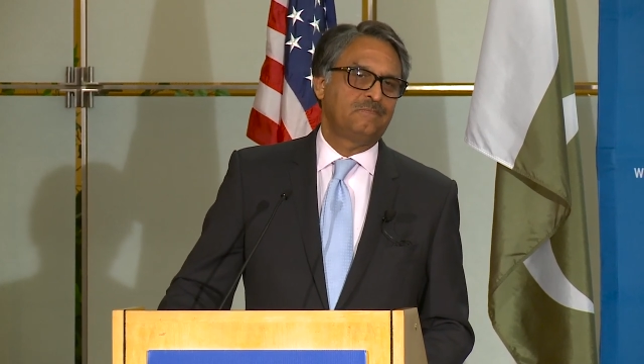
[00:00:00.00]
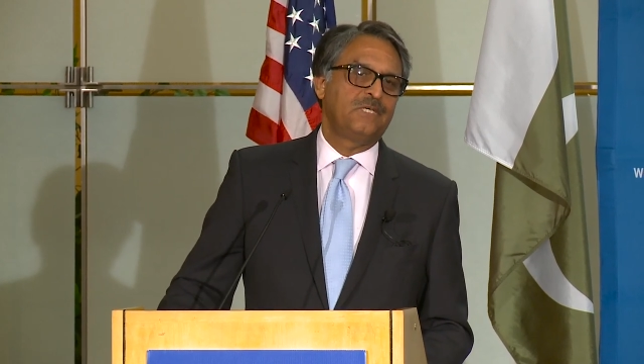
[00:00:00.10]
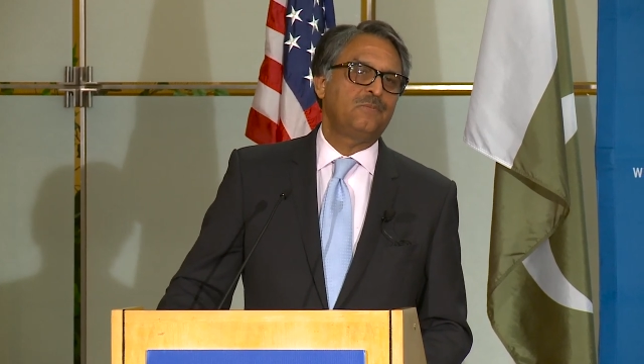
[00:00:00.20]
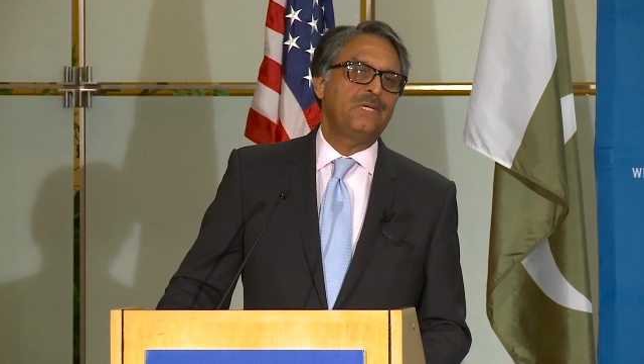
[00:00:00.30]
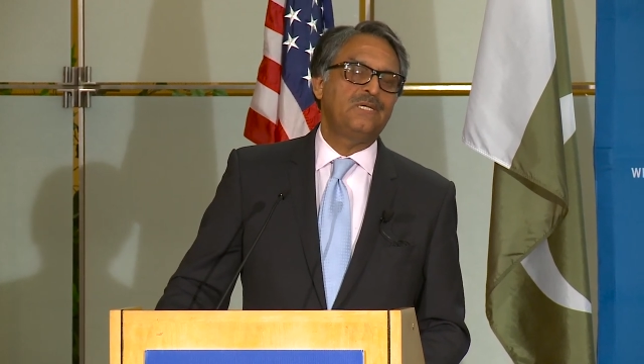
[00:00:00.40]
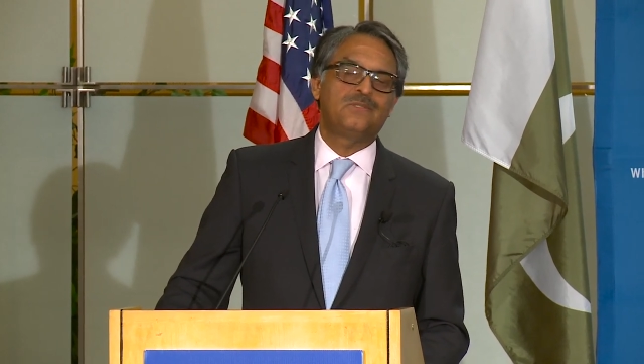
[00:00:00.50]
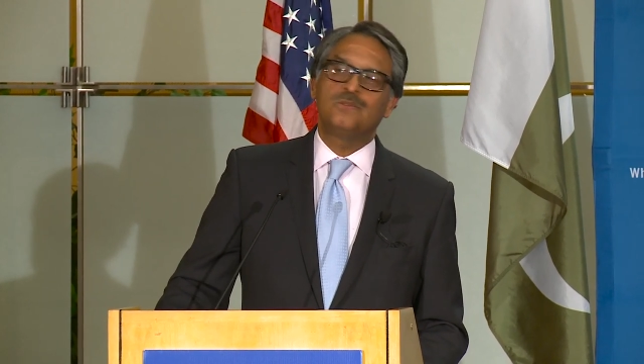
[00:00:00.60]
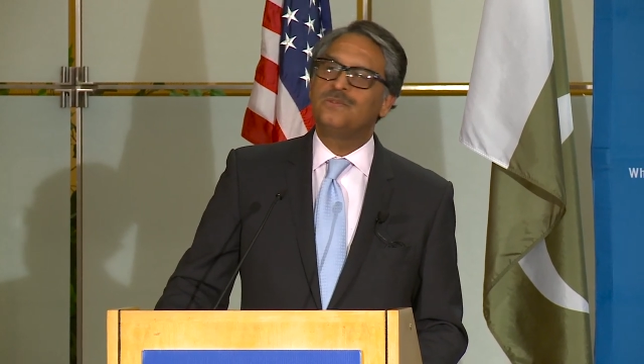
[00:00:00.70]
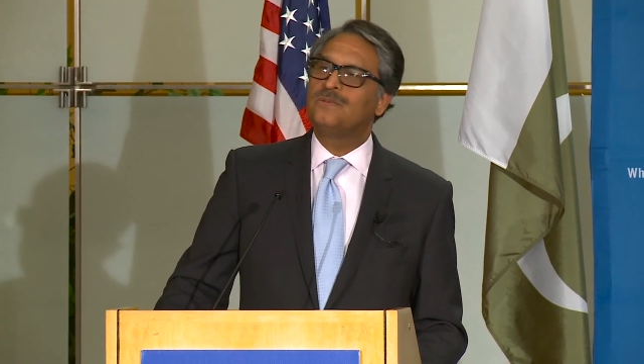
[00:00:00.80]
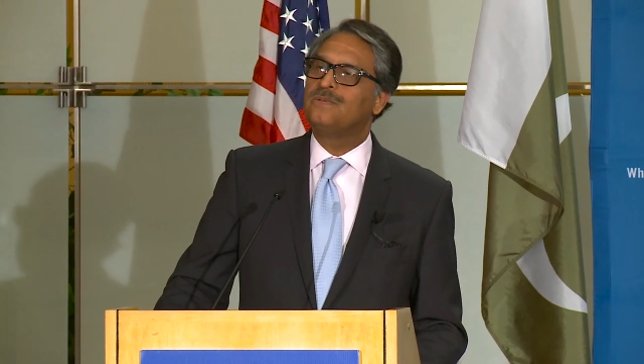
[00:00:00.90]
between
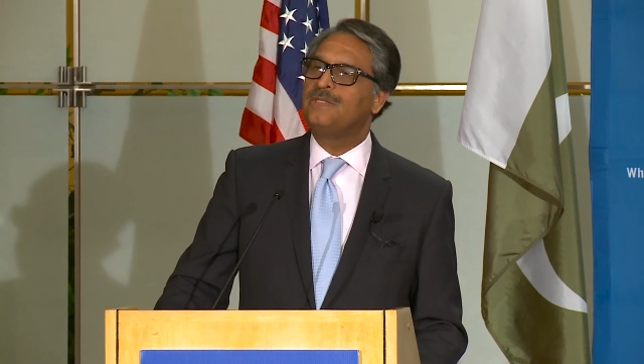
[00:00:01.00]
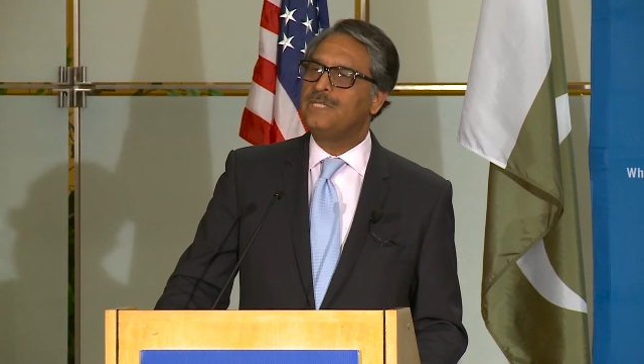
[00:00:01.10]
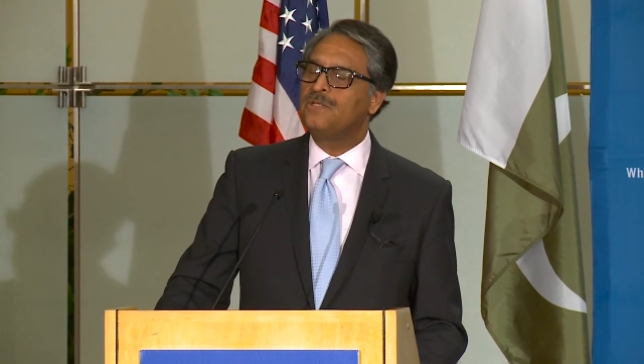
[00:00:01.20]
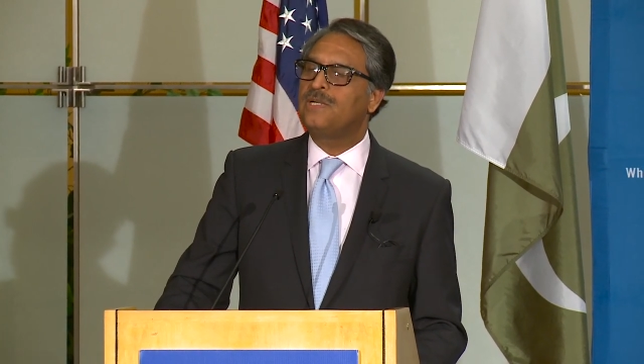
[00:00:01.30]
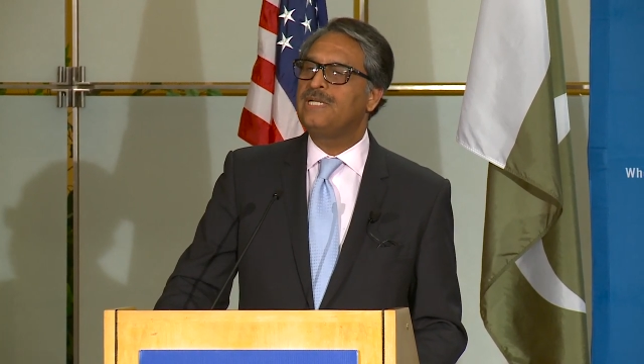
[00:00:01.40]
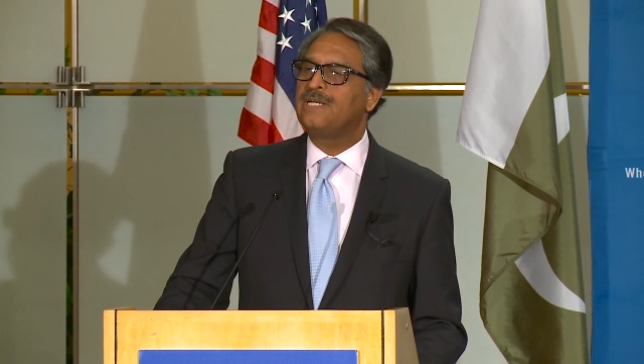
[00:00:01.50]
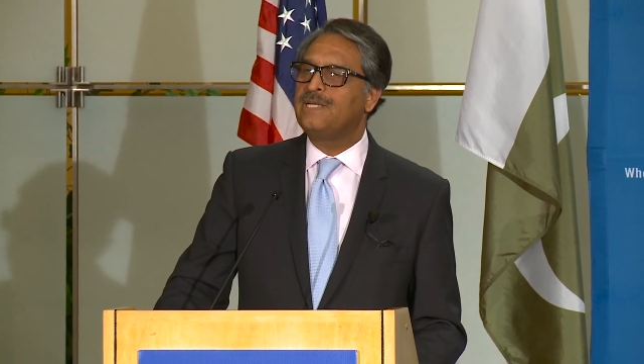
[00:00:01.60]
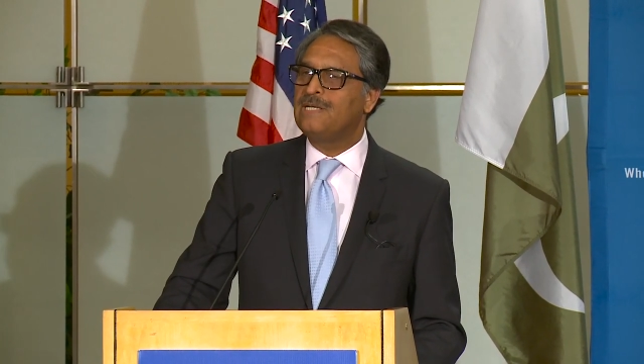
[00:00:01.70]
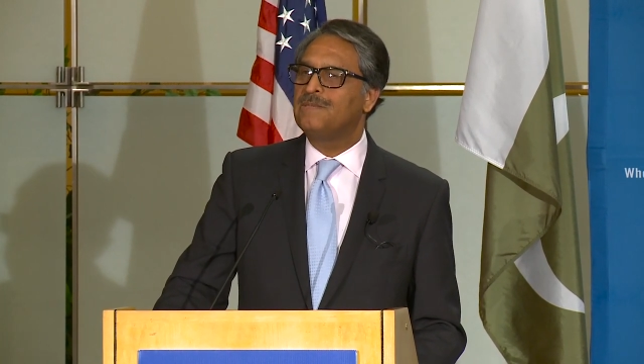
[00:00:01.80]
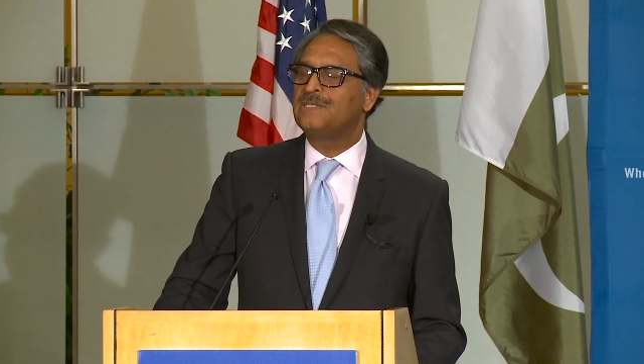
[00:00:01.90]
two nuclear
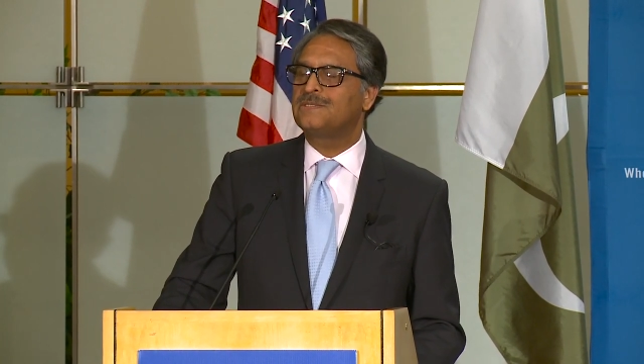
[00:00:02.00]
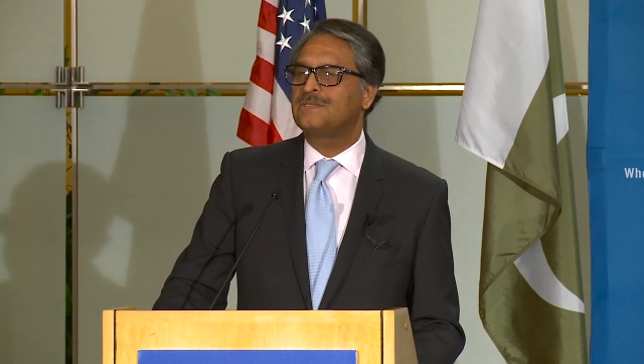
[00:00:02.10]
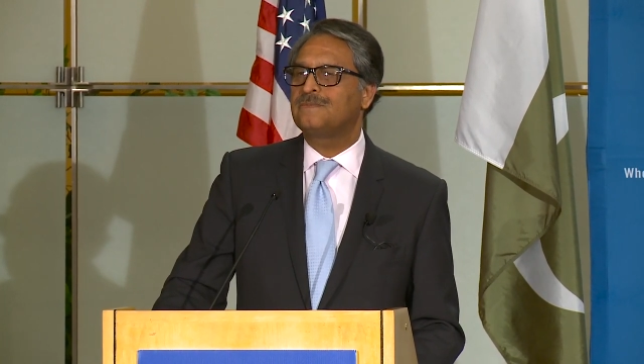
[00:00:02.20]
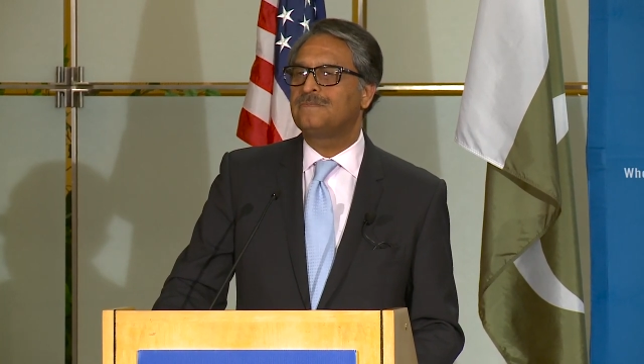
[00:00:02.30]
neighbors